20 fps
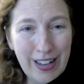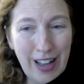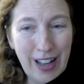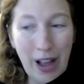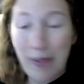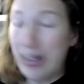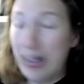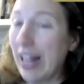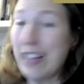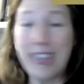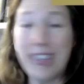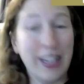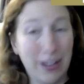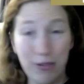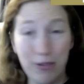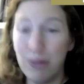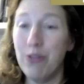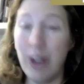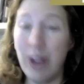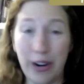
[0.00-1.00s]
I mean, that's like
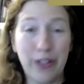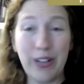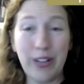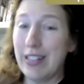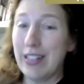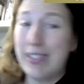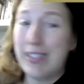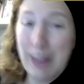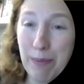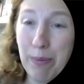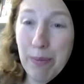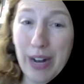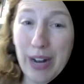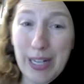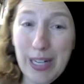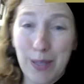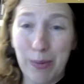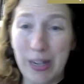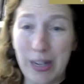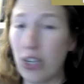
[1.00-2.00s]
literally the simple
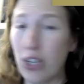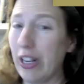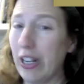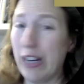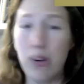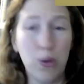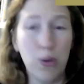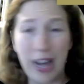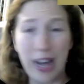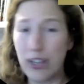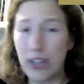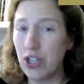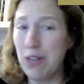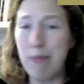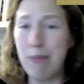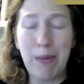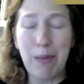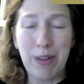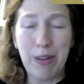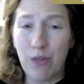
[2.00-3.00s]
explanation. Like, who had she
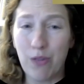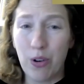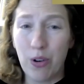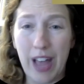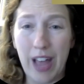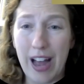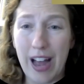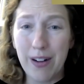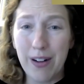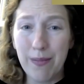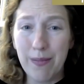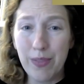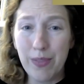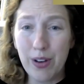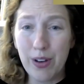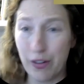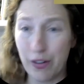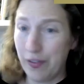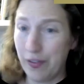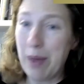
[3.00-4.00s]
met before that?
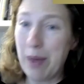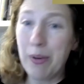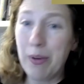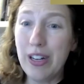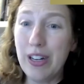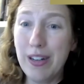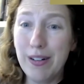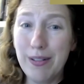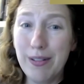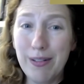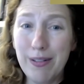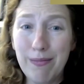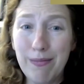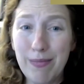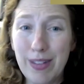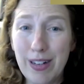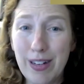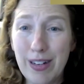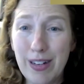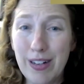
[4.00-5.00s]
Her family,
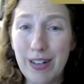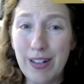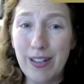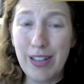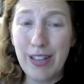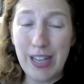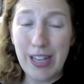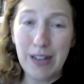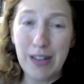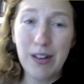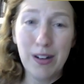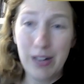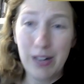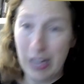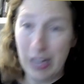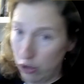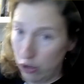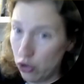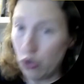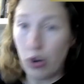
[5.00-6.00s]
the
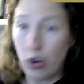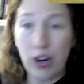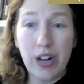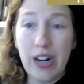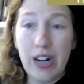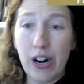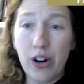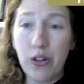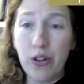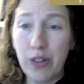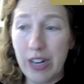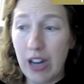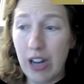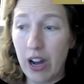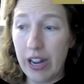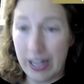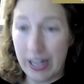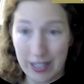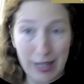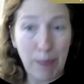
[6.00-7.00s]
extraordinarily
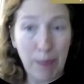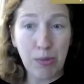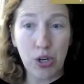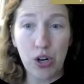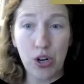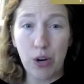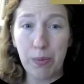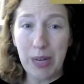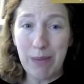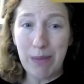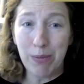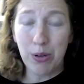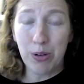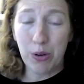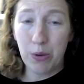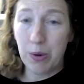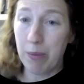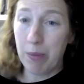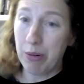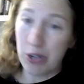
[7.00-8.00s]
exceptional people
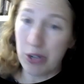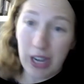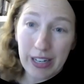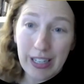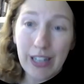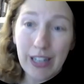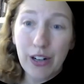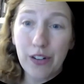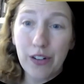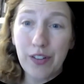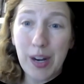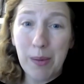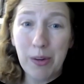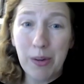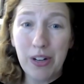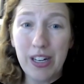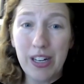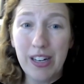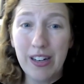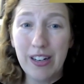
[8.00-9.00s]
who were protecting her
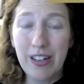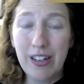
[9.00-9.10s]
family.